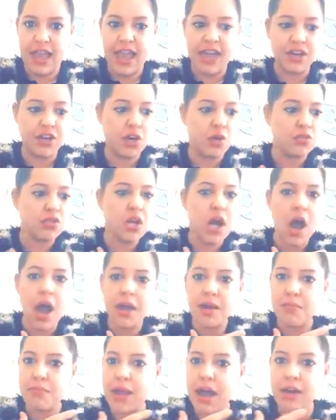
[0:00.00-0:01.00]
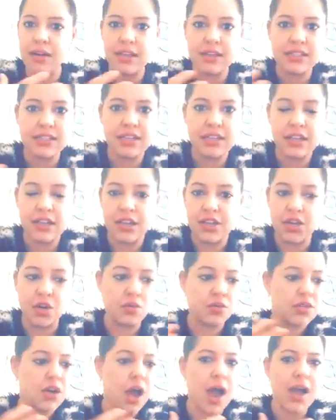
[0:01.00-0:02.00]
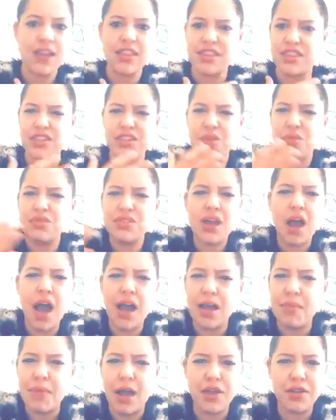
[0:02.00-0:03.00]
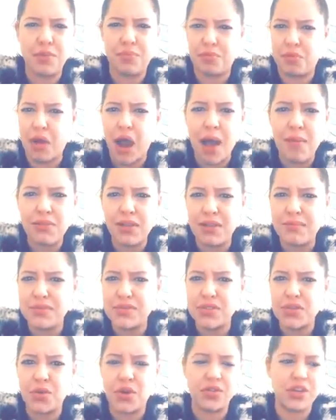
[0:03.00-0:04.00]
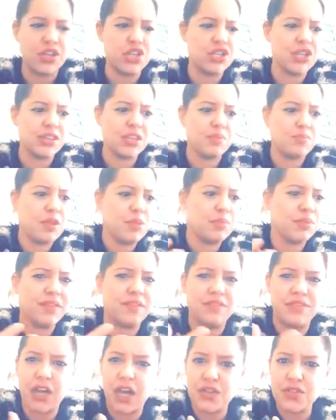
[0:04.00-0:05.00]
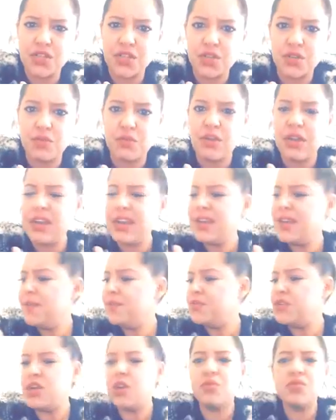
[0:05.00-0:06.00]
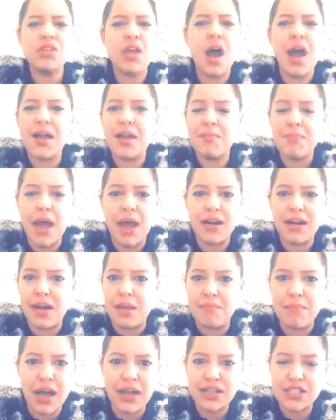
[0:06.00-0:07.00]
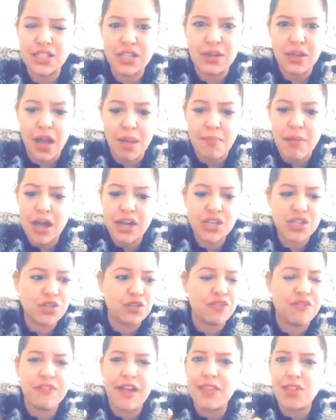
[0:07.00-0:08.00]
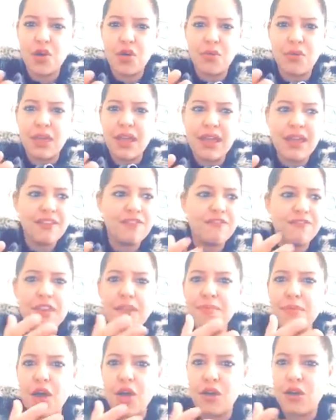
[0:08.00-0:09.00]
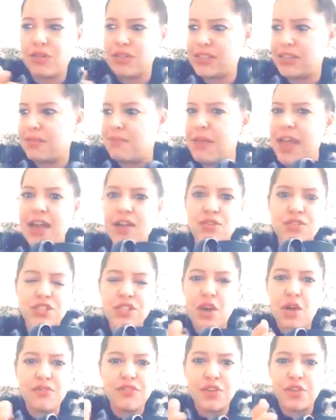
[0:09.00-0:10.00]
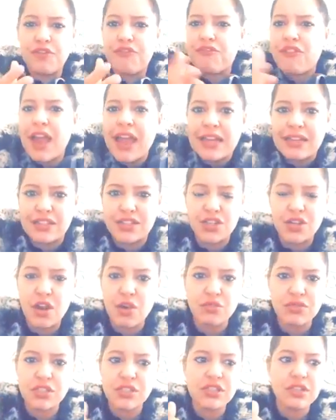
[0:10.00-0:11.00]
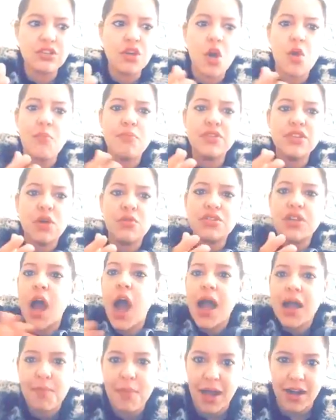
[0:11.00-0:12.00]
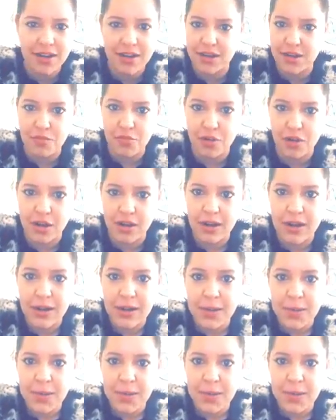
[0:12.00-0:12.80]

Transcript: And you don't talk about it. You don't talk about your problems or the shit that people have done to you. You don't talk about it amongst your fellow females and males. You don't talk about it anymore.